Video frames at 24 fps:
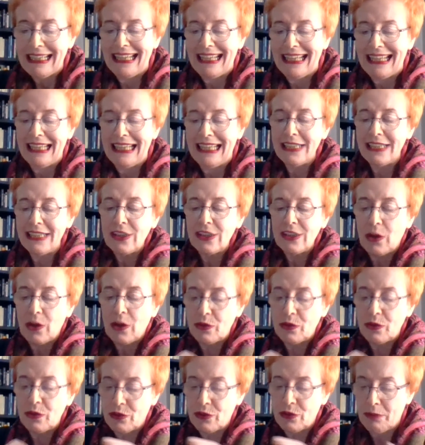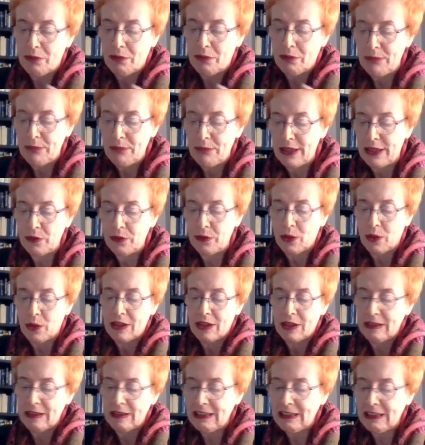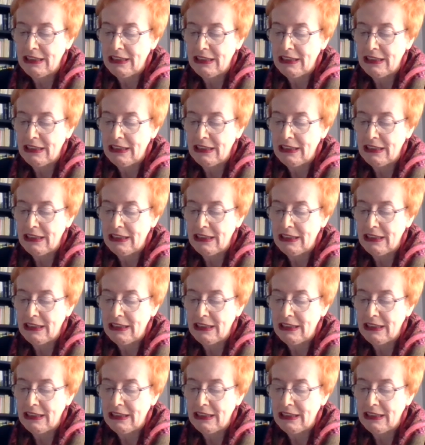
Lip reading: Indo-European world.